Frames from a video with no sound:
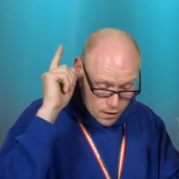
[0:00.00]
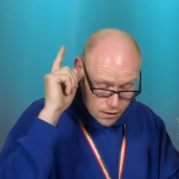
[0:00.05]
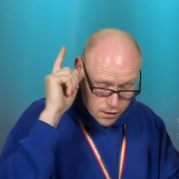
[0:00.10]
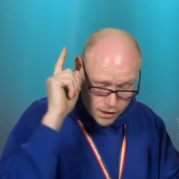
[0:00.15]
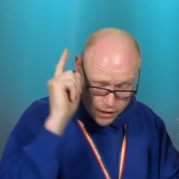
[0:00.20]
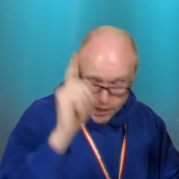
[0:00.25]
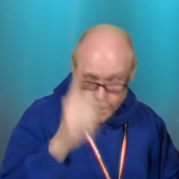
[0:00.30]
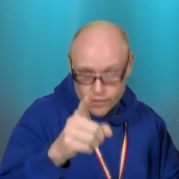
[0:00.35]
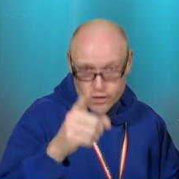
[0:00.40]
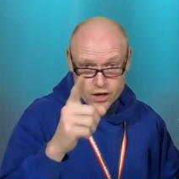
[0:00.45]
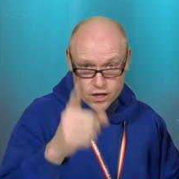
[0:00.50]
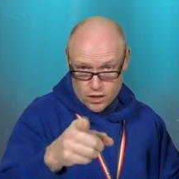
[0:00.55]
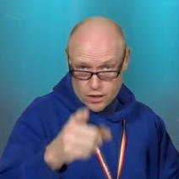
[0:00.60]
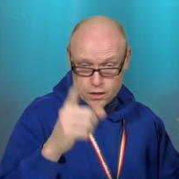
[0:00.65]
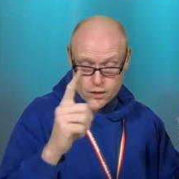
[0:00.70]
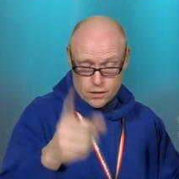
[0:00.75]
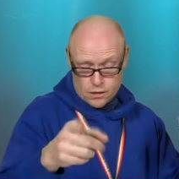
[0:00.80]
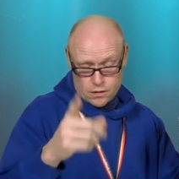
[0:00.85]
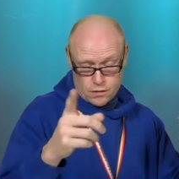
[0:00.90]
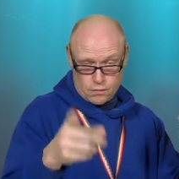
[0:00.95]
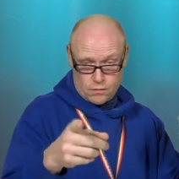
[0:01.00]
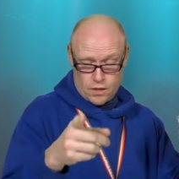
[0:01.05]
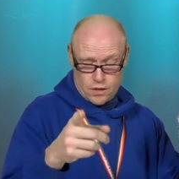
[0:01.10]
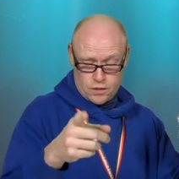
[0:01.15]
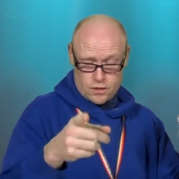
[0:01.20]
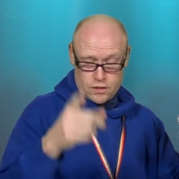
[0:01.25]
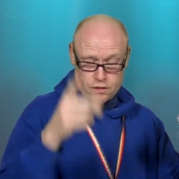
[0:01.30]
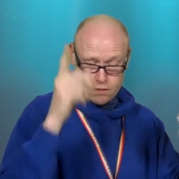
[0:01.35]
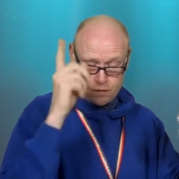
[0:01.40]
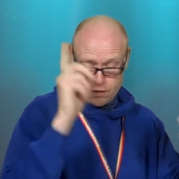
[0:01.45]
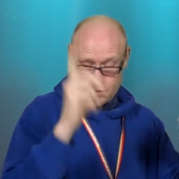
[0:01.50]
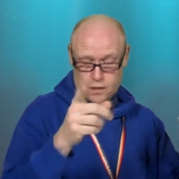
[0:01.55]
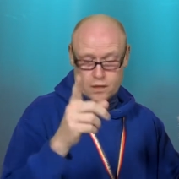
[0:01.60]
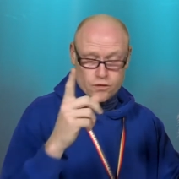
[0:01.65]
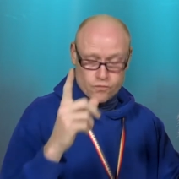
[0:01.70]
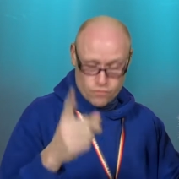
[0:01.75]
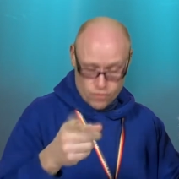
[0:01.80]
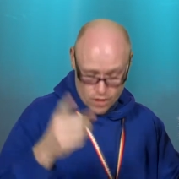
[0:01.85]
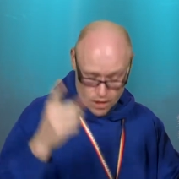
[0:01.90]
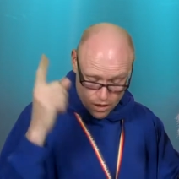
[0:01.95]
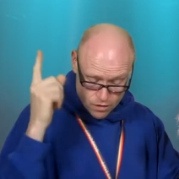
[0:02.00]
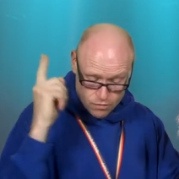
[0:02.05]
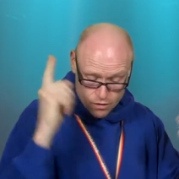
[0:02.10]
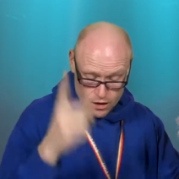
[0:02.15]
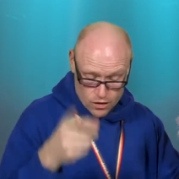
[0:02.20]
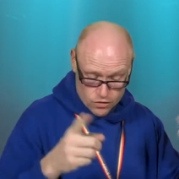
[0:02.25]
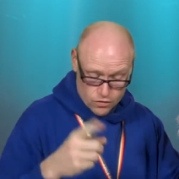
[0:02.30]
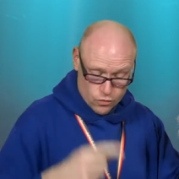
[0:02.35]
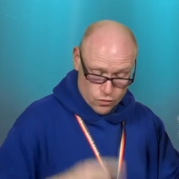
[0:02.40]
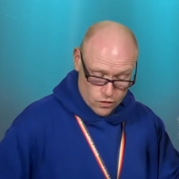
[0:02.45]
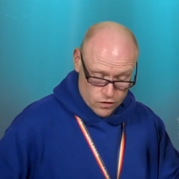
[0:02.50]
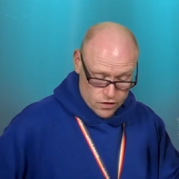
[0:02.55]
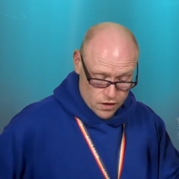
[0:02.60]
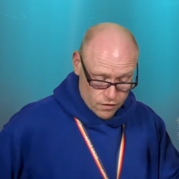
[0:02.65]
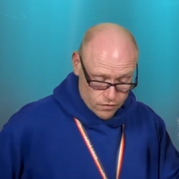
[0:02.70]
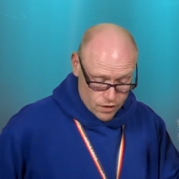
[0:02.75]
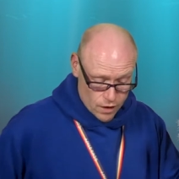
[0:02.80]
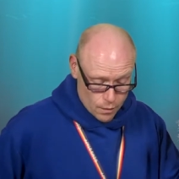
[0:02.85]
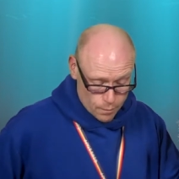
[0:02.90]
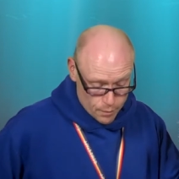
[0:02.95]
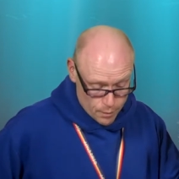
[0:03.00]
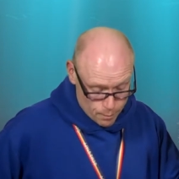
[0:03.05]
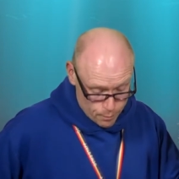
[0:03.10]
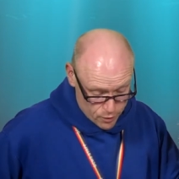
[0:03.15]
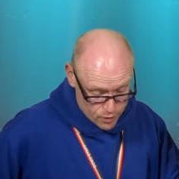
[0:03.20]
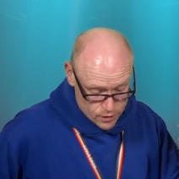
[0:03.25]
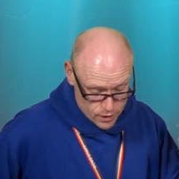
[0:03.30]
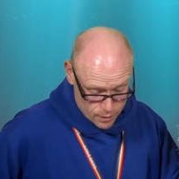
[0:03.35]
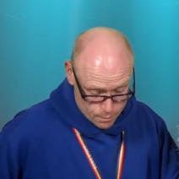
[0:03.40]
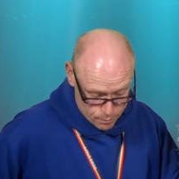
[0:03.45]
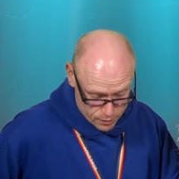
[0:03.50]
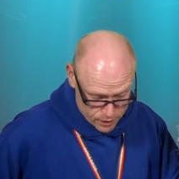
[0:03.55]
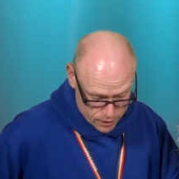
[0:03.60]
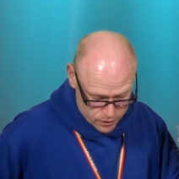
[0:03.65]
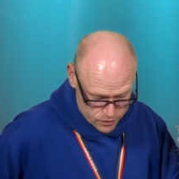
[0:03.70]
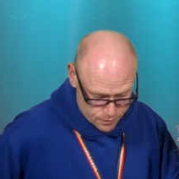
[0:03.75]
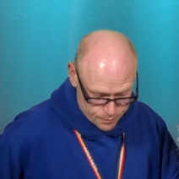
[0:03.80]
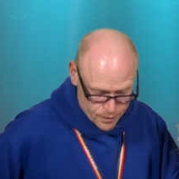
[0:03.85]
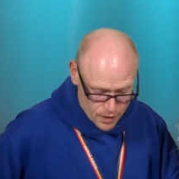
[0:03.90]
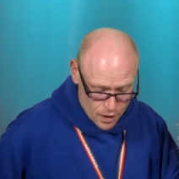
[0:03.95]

Year eight, you can do this. You can really, really sort yourselves out. Be brilliant, please.